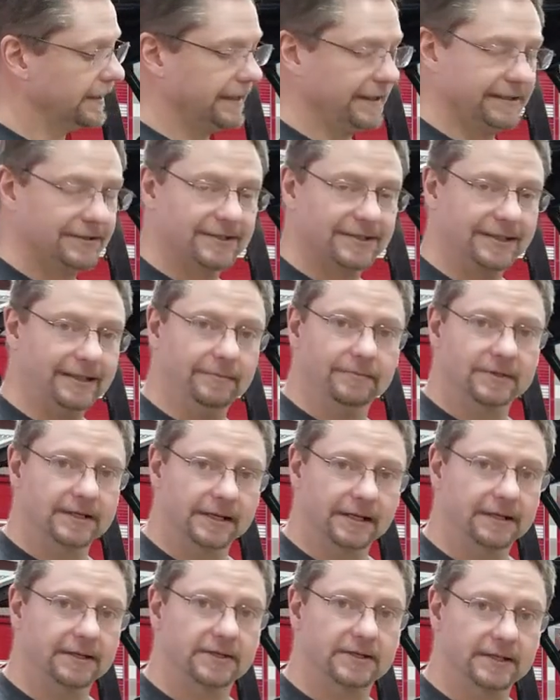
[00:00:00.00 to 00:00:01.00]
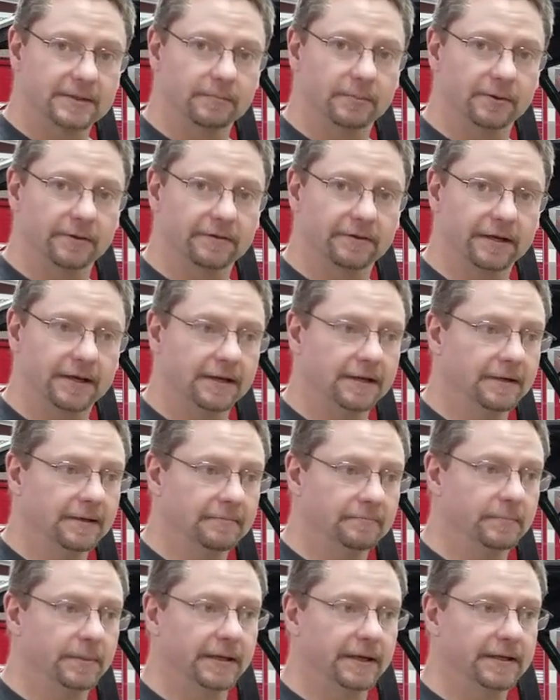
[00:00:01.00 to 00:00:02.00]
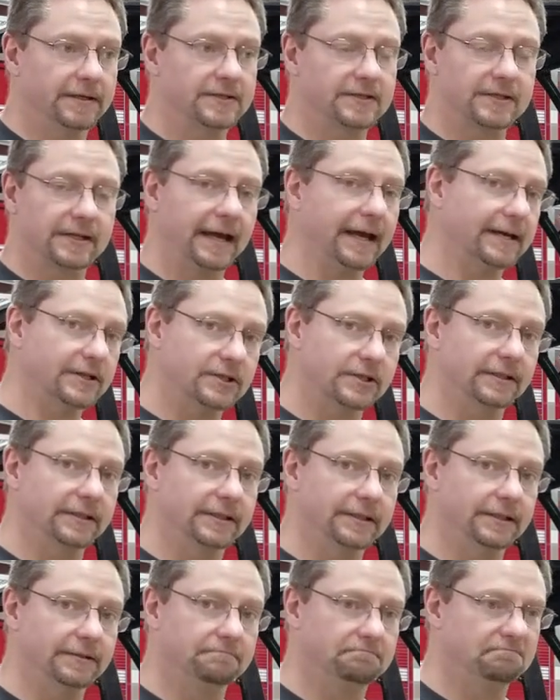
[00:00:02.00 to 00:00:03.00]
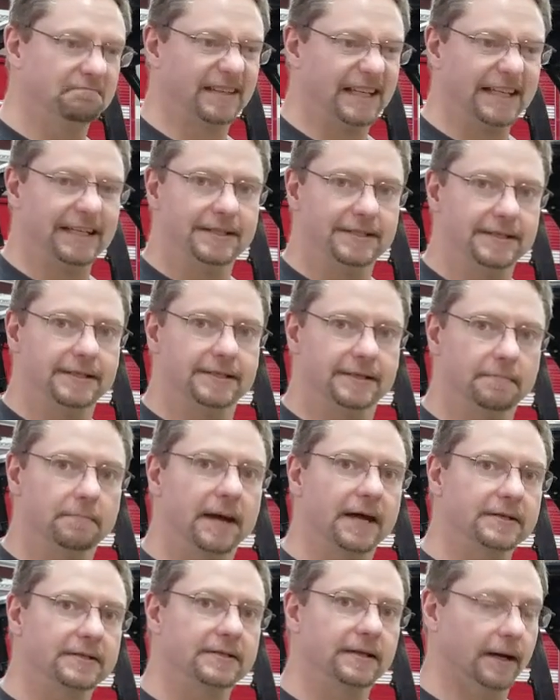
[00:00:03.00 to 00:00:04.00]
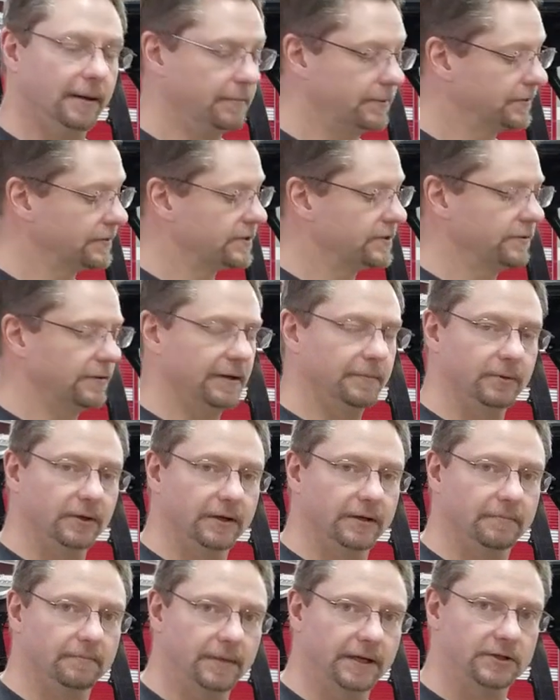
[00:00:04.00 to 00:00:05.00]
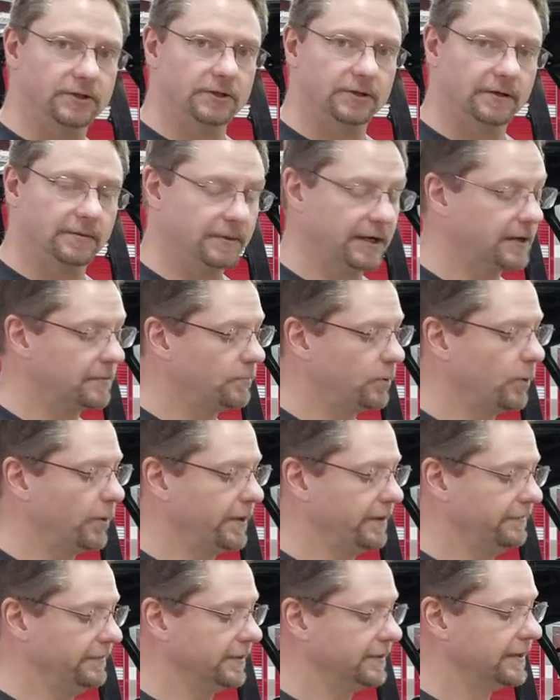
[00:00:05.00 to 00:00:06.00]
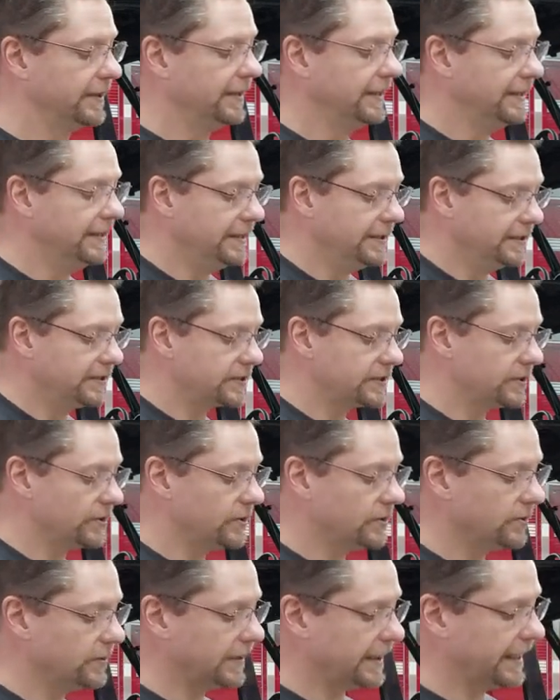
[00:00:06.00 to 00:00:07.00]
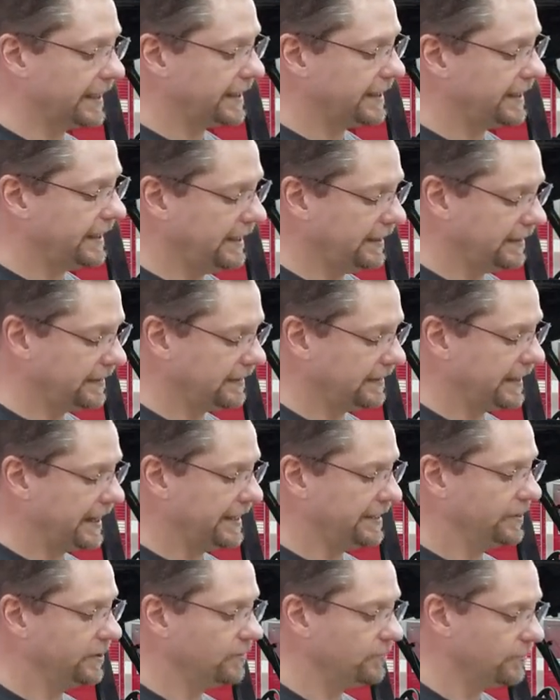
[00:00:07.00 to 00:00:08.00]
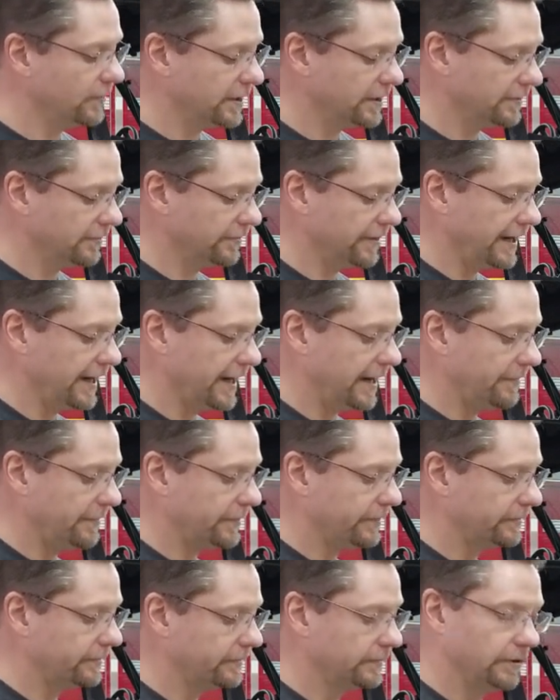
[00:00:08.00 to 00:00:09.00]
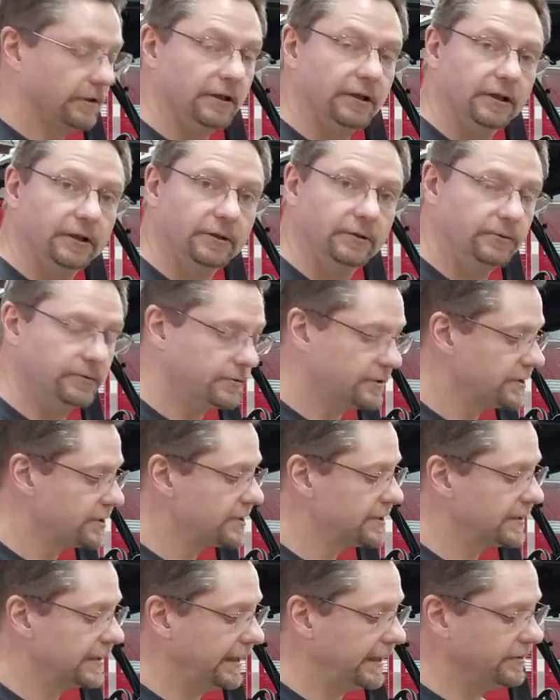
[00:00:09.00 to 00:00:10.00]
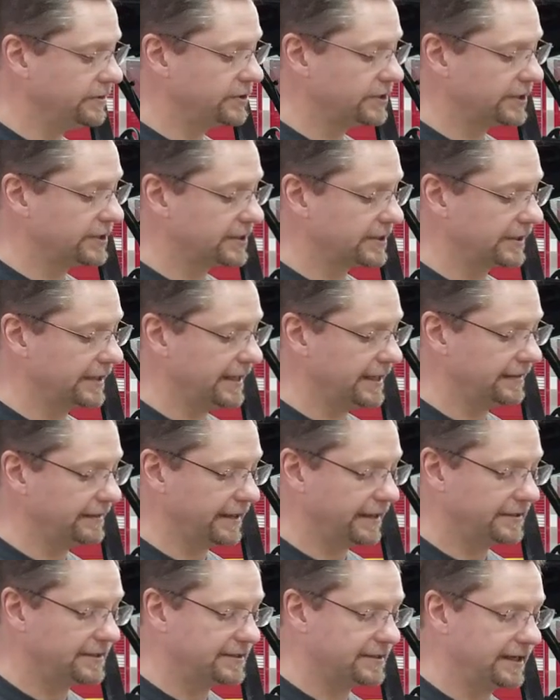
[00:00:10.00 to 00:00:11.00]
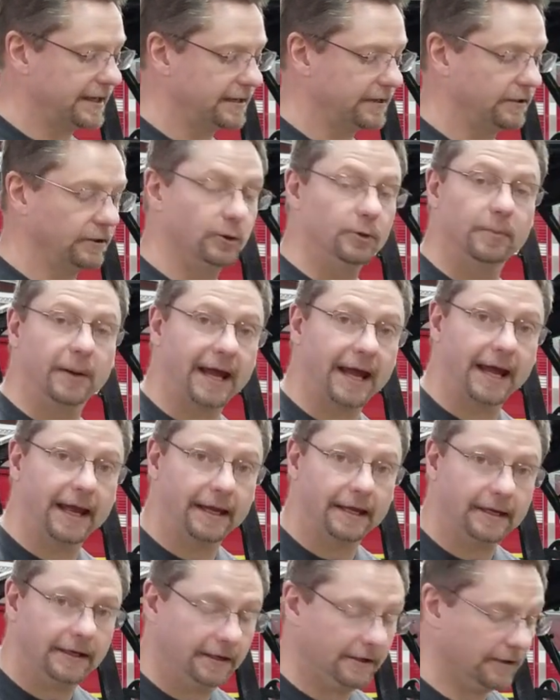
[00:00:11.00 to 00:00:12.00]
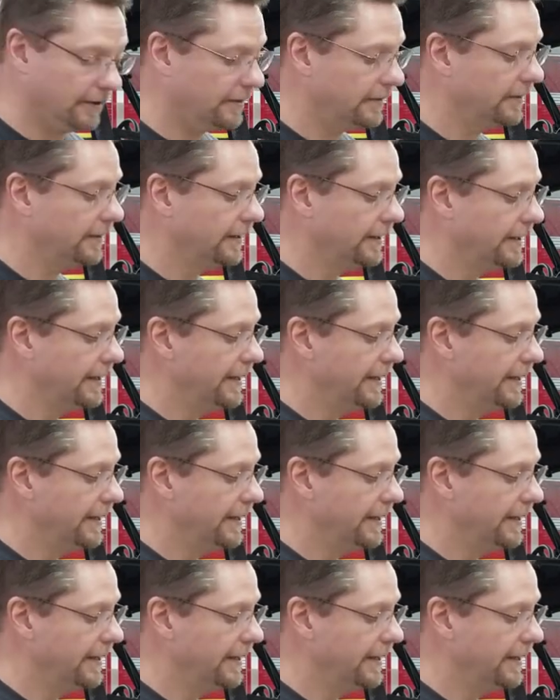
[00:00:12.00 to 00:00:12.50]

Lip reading: It seems like a simple thing, but it's actually easy to mess up. So I'm going to make sure to make a point of it. So I don't want to wrap loose and just let that second loop hang here.